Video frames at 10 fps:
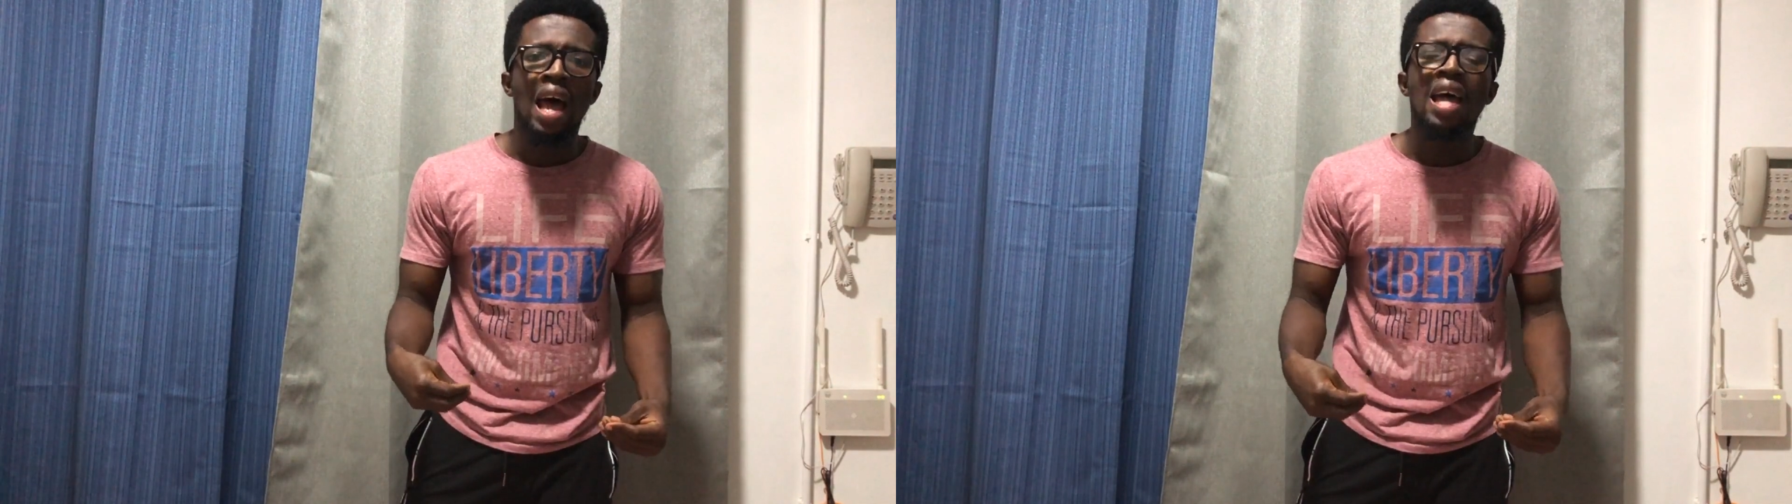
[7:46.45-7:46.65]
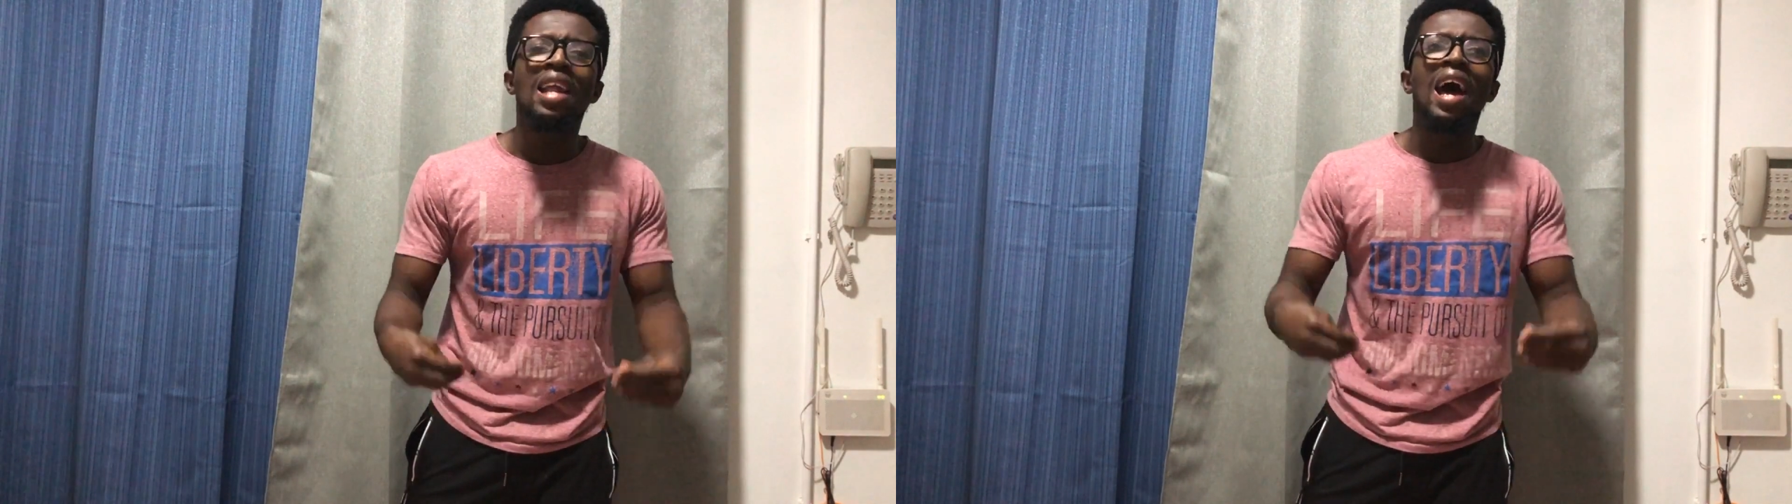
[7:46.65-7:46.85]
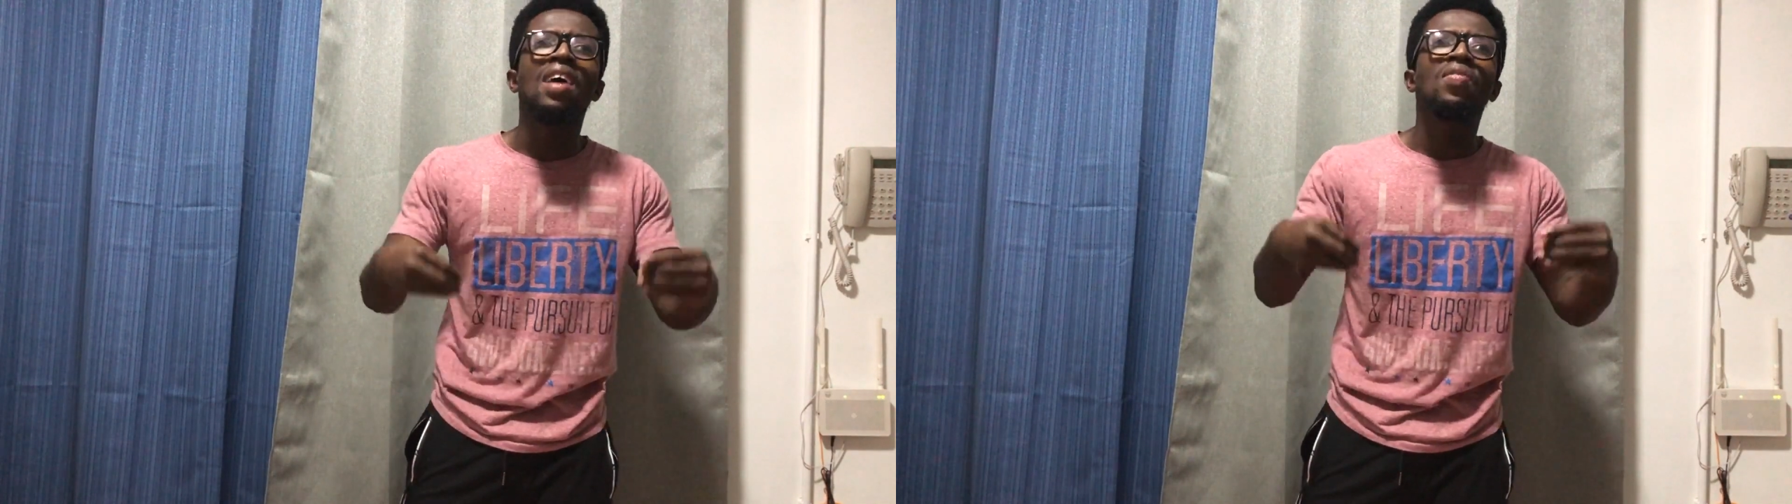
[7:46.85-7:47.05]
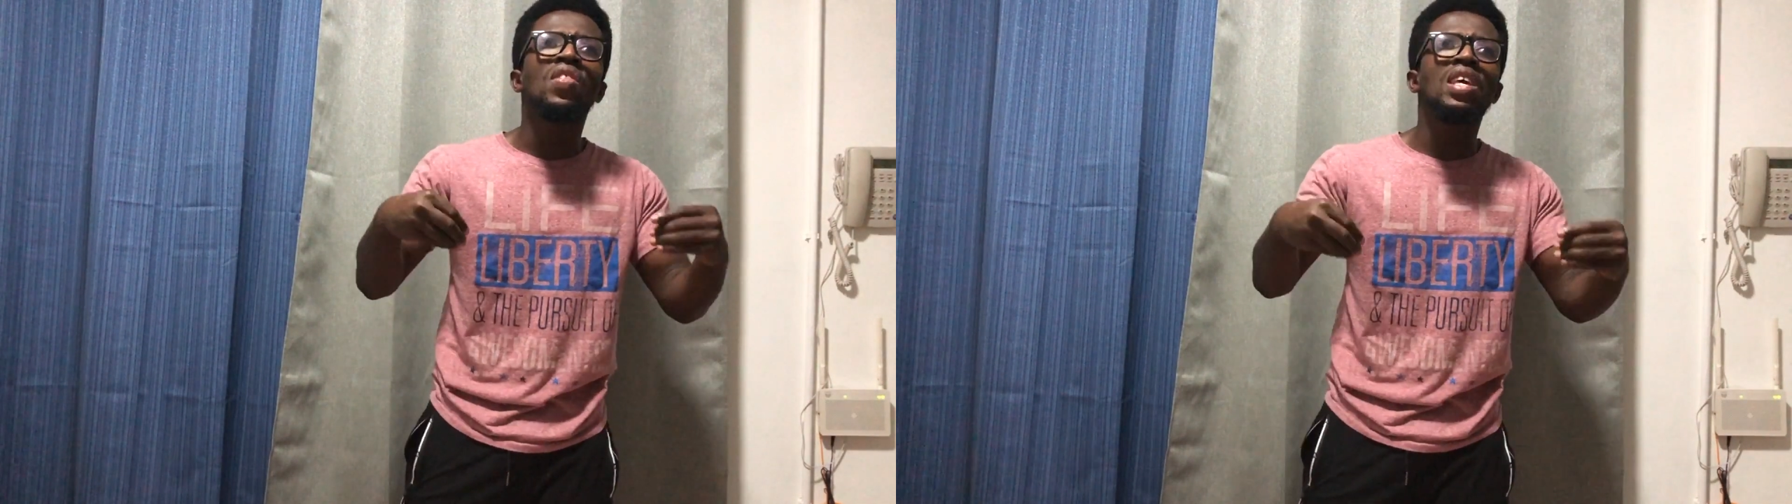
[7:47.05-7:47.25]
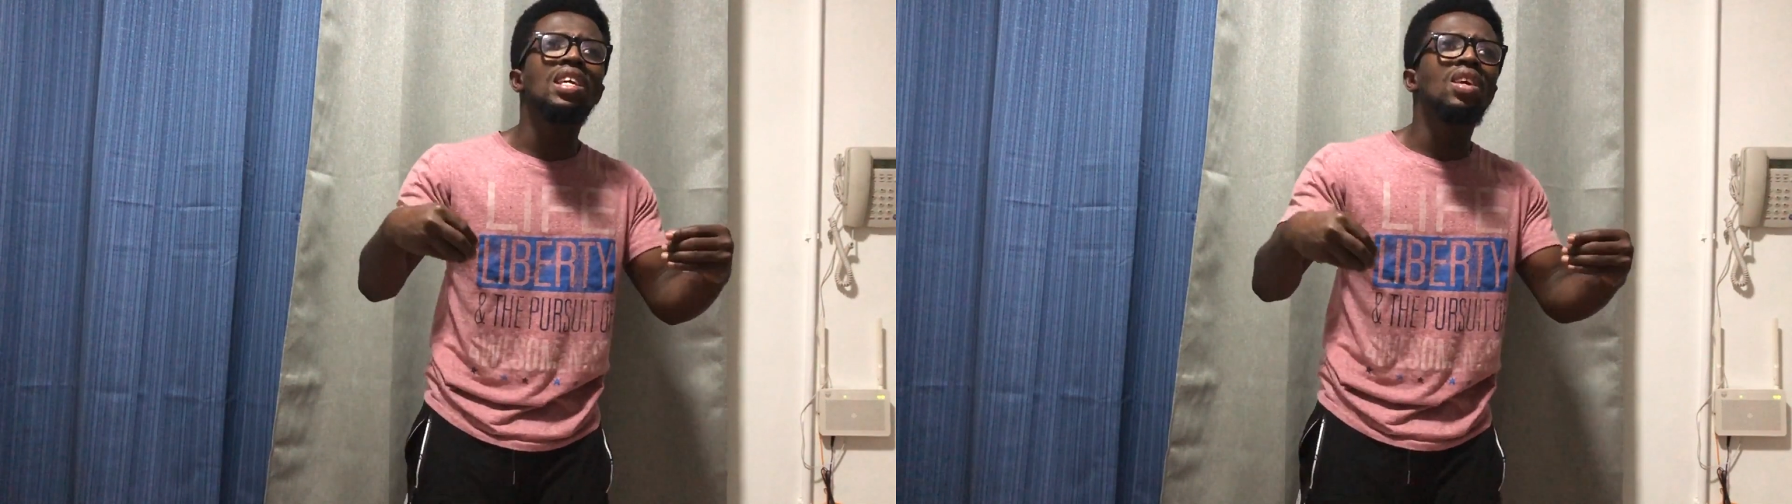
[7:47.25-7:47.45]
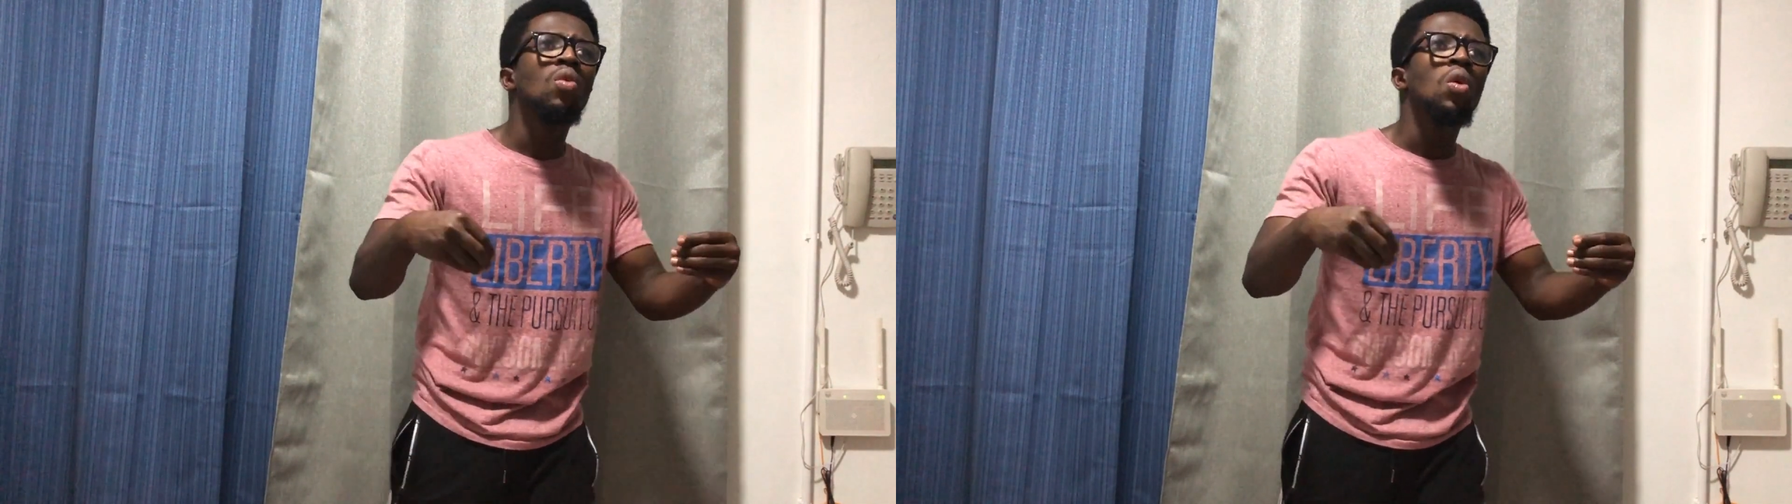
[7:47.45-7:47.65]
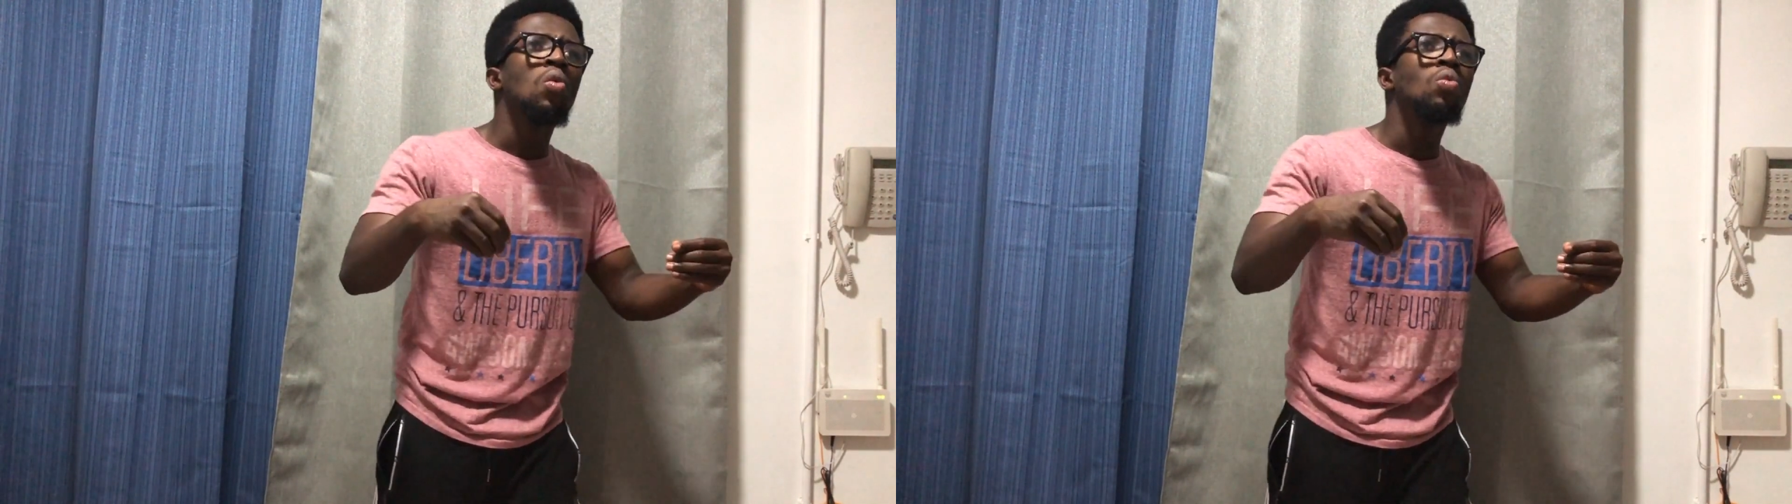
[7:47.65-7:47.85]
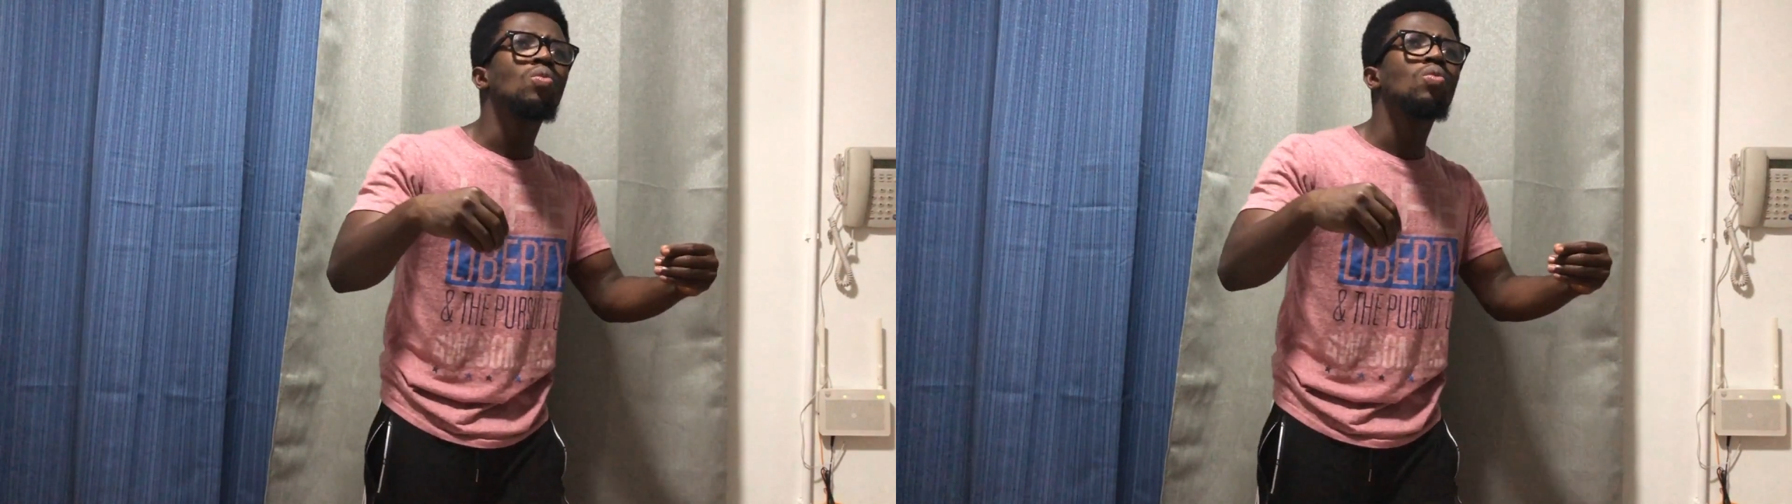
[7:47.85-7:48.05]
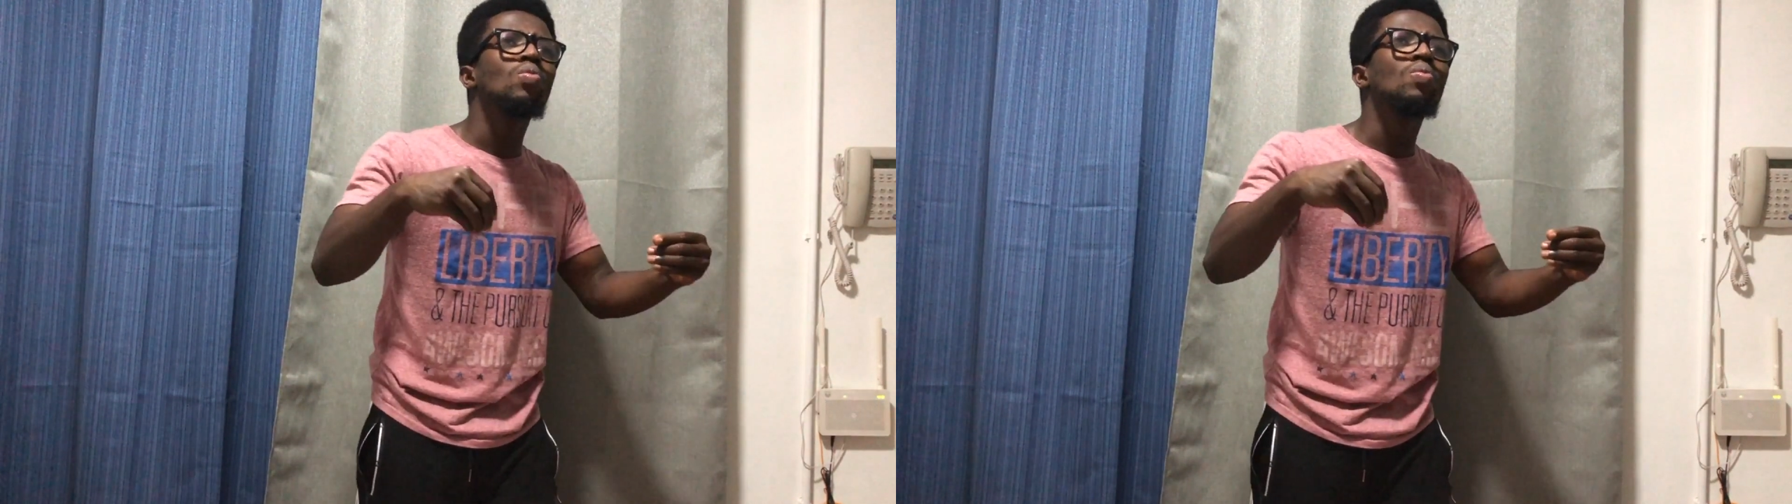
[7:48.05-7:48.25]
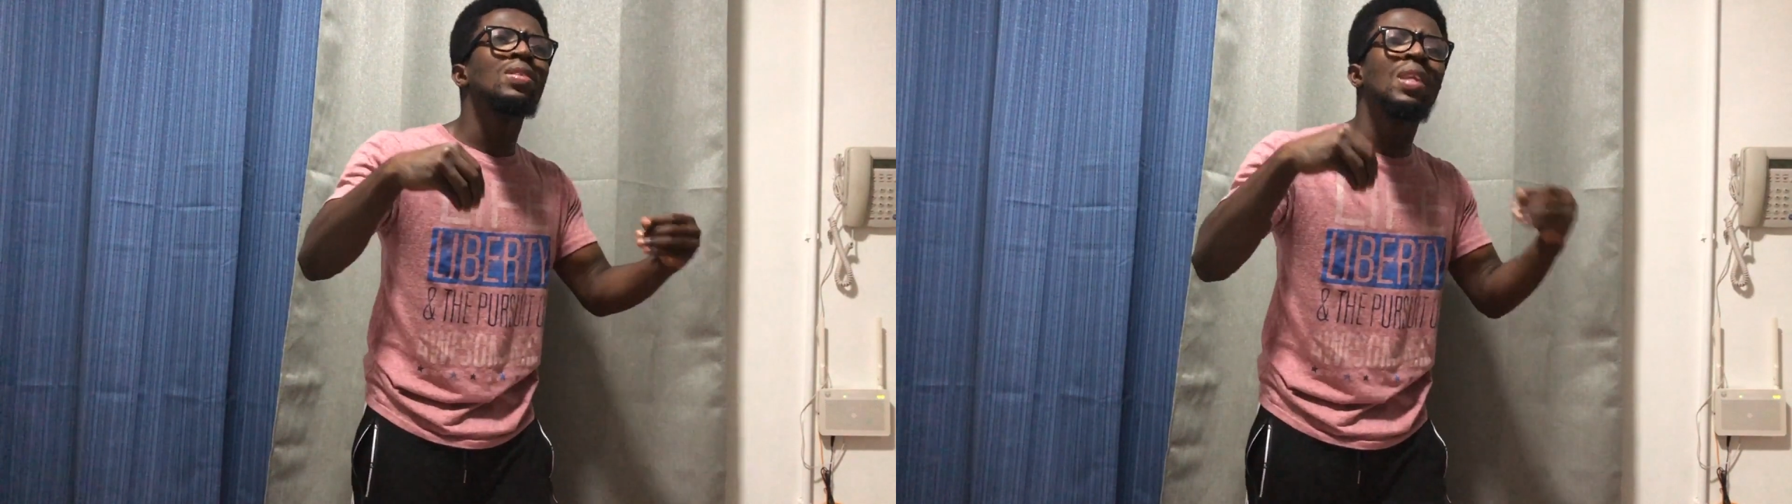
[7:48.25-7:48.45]
And I think
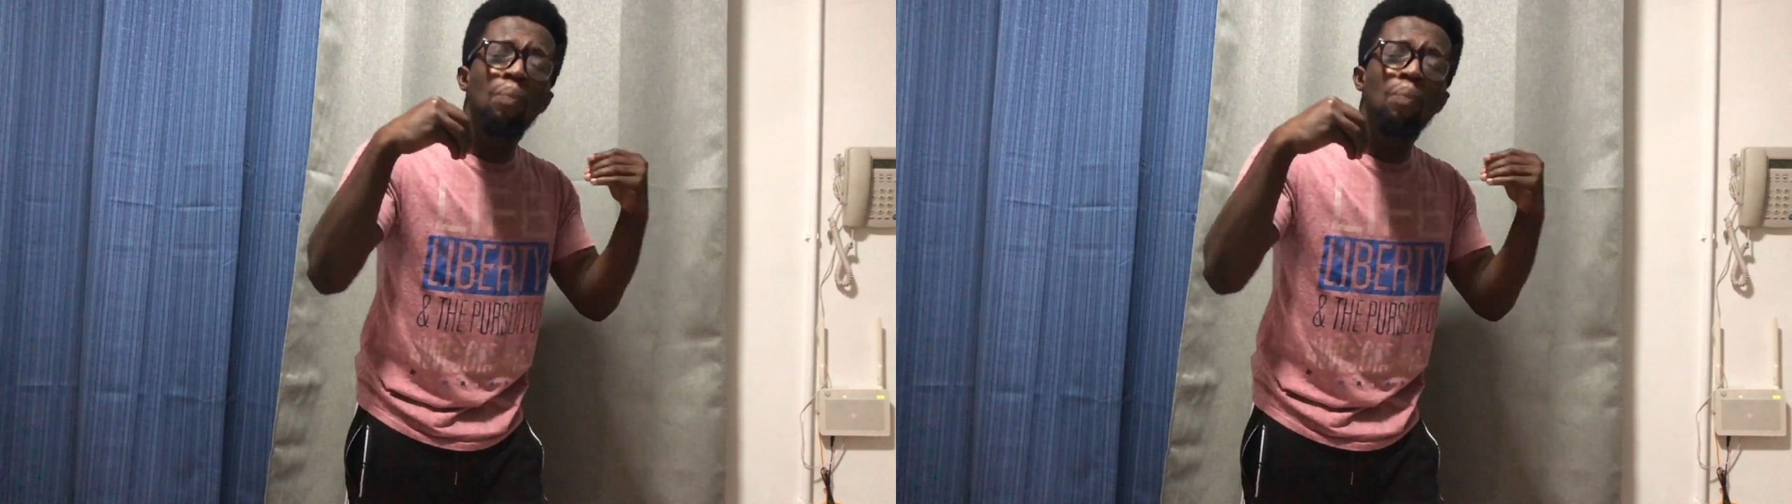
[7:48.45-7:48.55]
the